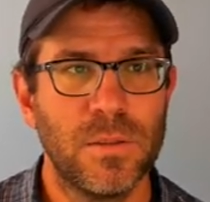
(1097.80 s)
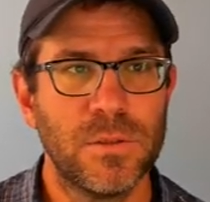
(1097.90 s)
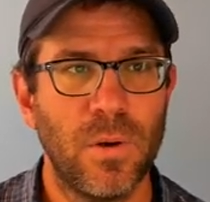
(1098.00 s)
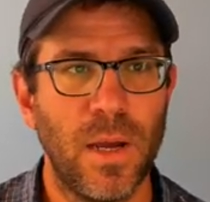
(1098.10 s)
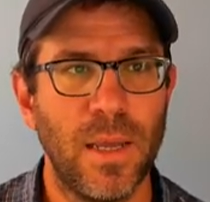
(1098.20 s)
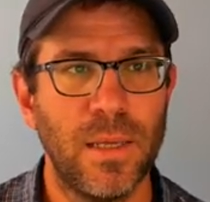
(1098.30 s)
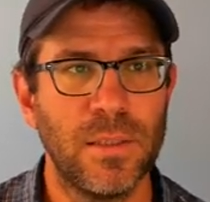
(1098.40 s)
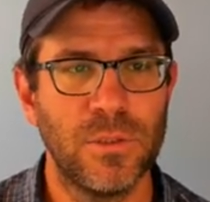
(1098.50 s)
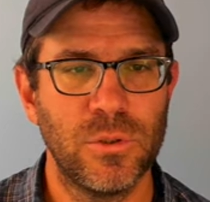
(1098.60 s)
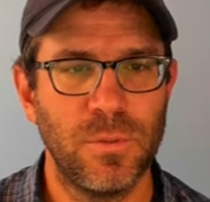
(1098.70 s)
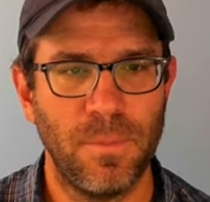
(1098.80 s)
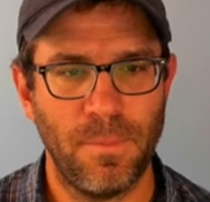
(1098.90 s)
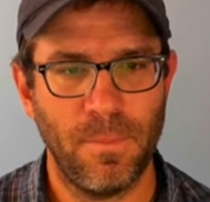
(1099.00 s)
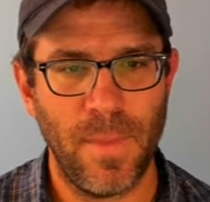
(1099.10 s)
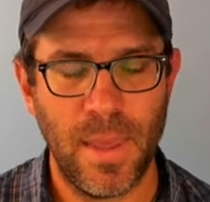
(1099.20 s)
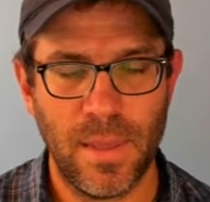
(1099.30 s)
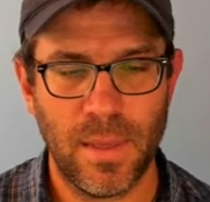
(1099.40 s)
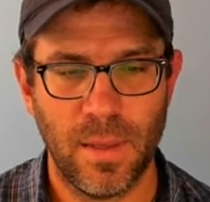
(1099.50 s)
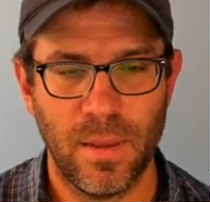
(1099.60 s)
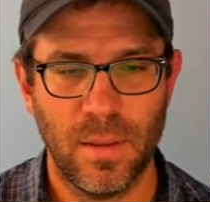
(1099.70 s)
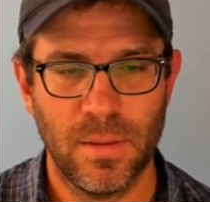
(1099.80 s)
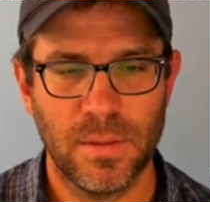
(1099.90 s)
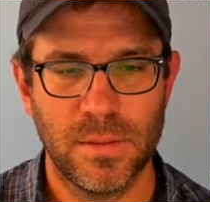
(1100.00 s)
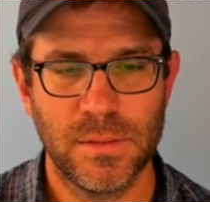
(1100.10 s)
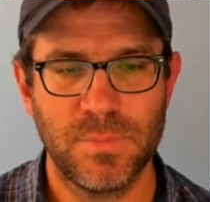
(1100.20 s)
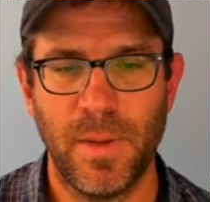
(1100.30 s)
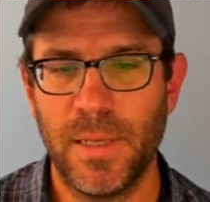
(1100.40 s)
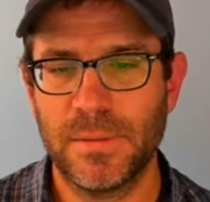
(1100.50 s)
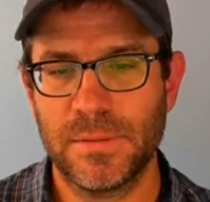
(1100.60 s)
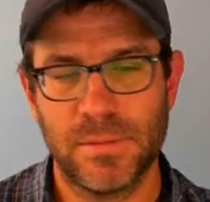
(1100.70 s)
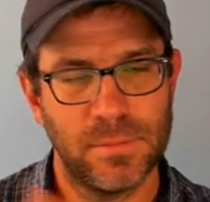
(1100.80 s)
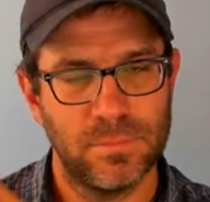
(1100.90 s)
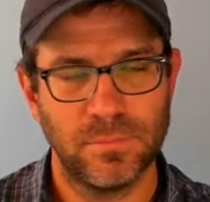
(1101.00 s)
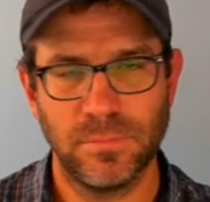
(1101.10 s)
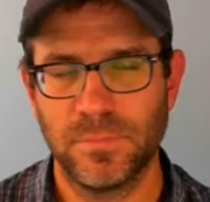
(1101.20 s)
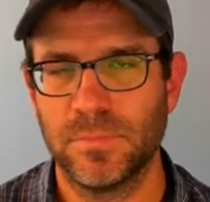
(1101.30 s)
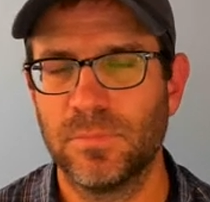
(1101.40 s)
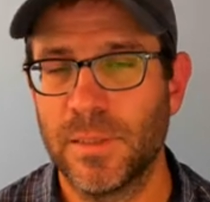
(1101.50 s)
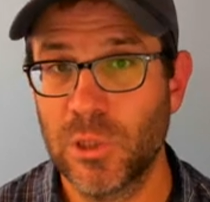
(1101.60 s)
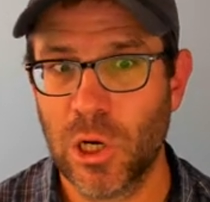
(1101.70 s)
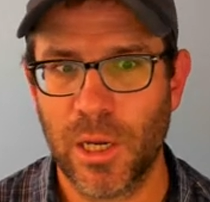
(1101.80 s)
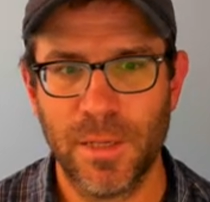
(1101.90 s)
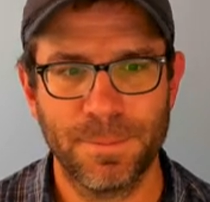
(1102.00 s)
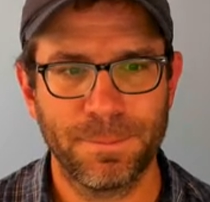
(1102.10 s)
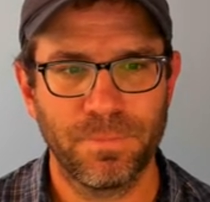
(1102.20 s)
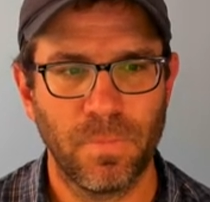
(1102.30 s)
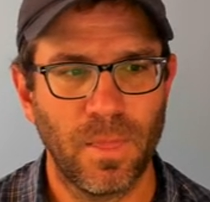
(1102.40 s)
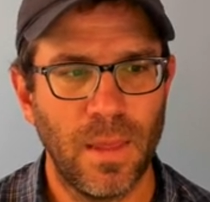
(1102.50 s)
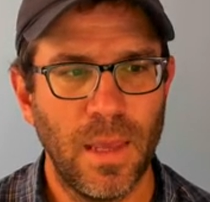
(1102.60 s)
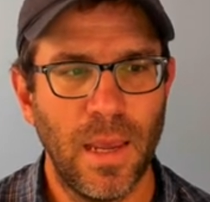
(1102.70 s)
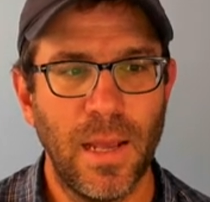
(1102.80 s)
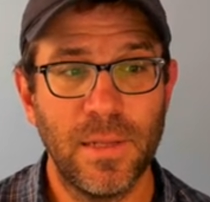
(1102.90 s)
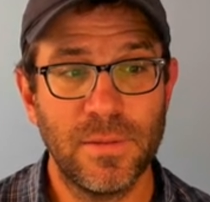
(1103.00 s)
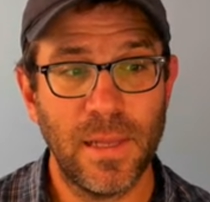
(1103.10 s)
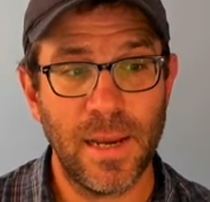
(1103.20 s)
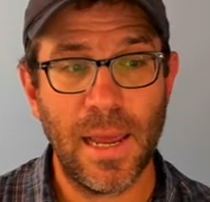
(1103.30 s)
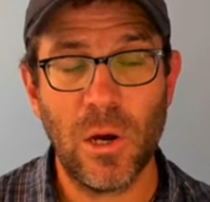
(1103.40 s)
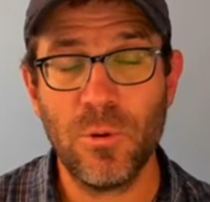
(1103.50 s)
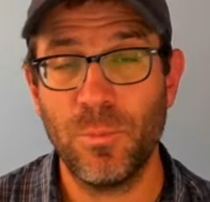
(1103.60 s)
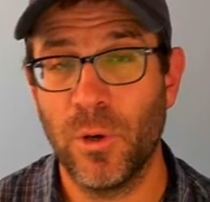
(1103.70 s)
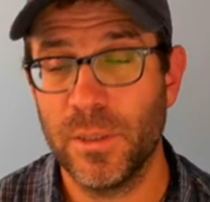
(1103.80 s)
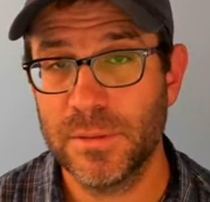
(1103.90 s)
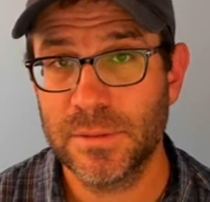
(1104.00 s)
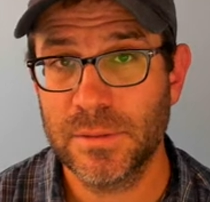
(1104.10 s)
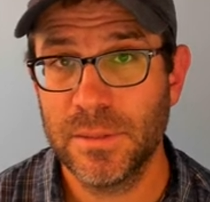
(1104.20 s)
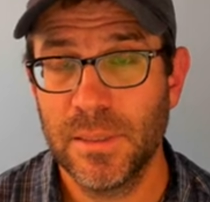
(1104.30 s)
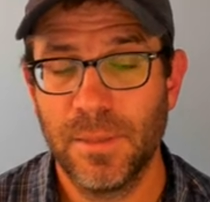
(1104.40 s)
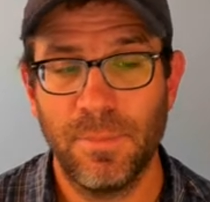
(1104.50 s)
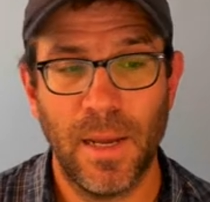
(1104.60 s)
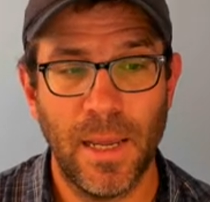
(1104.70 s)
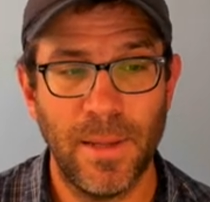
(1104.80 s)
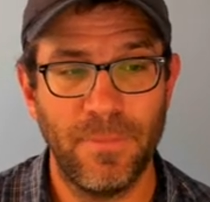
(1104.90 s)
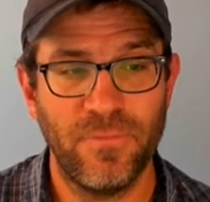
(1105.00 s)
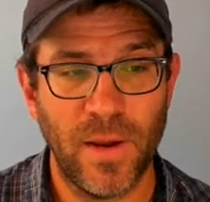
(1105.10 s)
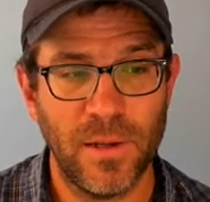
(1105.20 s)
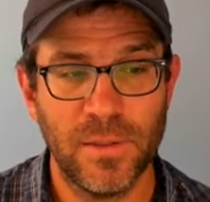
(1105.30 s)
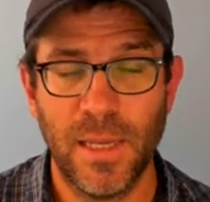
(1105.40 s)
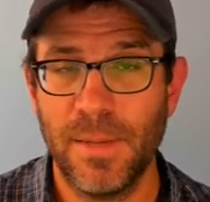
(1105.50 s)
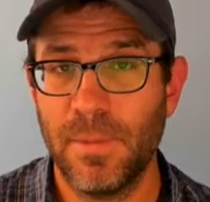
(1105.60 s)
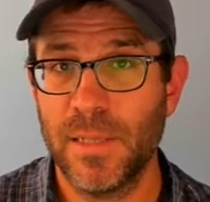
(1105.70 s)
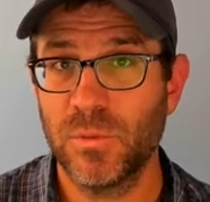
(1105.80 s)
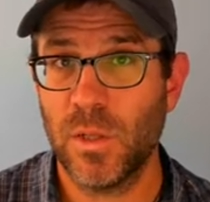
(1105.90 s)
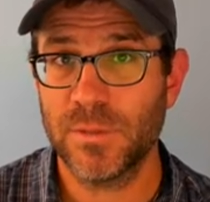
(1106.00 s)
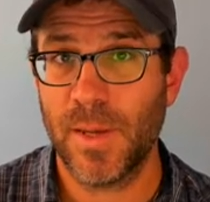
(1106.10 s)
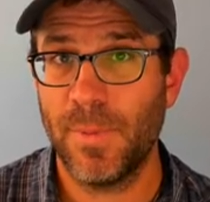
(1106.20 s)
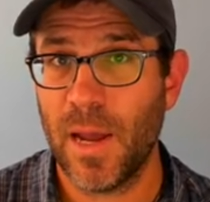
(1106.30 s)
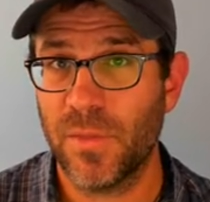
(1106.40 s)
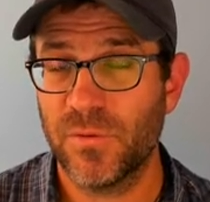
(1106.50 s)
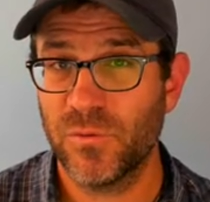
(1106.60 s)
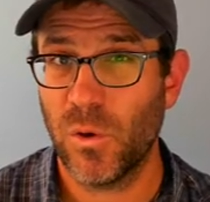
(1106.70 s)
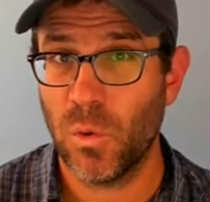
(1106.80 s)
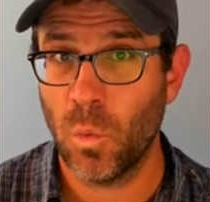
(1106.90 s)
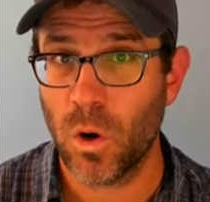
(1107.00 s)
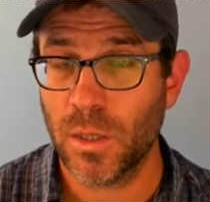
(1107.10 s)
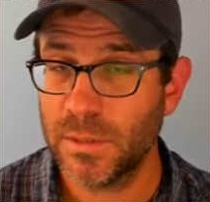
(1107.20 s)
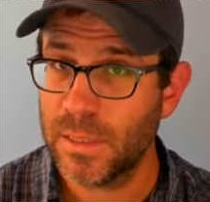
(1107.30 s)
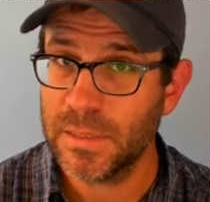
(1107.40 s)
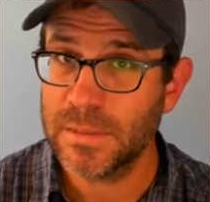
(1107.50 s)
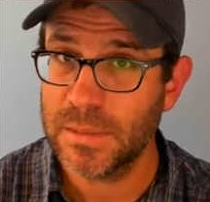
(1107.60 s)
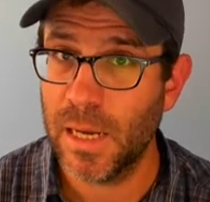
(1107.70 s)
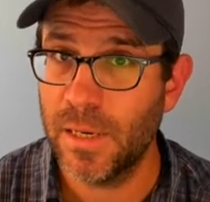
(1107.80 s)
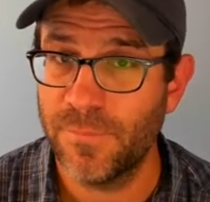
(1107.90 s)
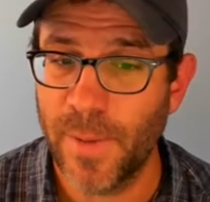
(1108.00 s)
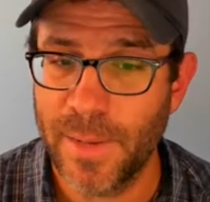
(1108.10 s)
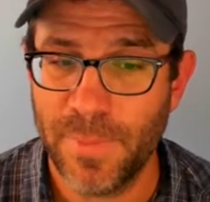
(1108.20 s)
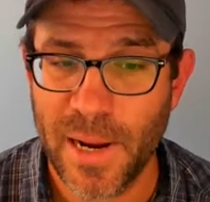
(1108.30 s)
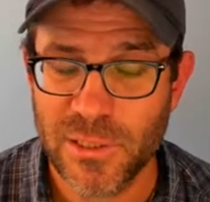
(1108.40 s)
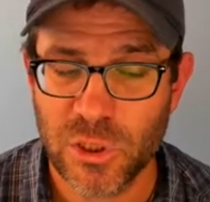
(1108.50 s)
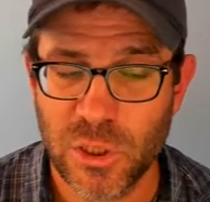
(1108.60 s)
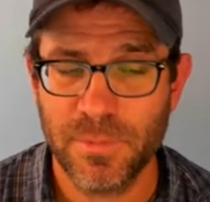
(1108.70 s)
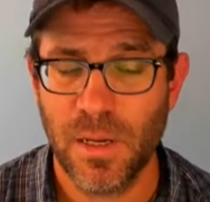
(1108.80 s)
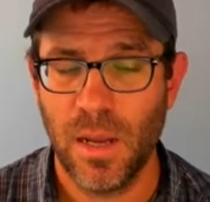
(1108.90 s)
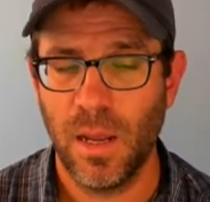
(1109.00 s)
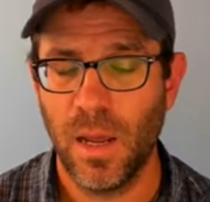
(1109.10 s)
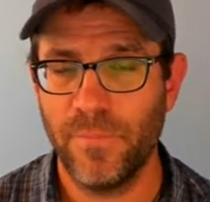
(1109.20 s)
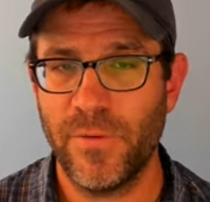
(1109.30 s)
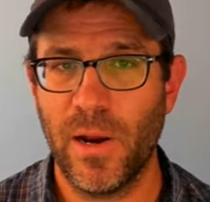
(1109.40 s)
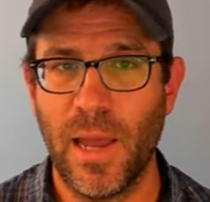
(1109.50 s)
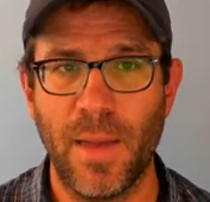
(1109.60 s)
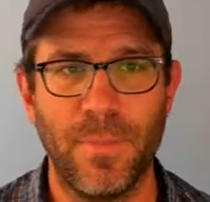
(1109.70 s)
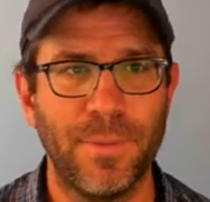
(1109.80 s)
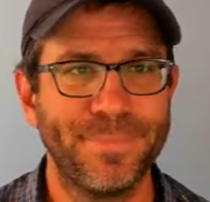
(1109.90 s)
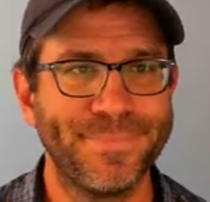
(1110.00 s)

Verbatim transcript: So I can do make space my target, and it then outputs my file name as well as my path. So it worked inside of my bash script. I'm very happy.